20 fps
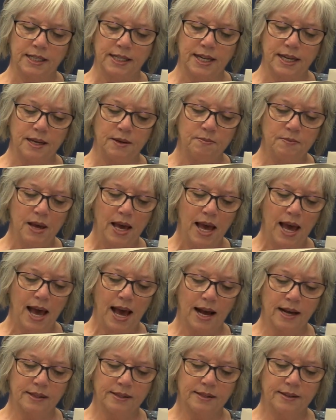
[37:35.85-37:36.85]
team
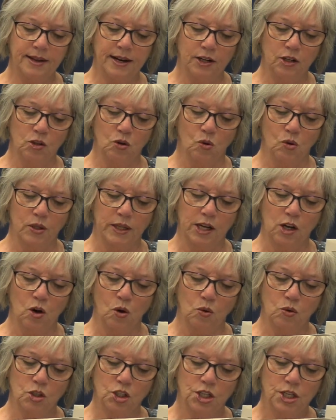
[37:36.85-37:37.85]
as their goalie
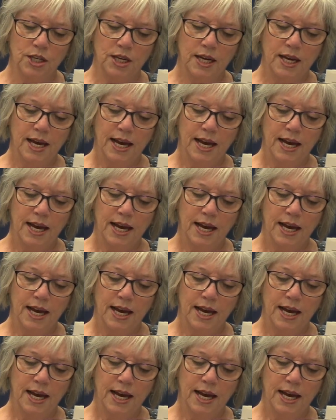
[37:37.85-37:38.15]
coach.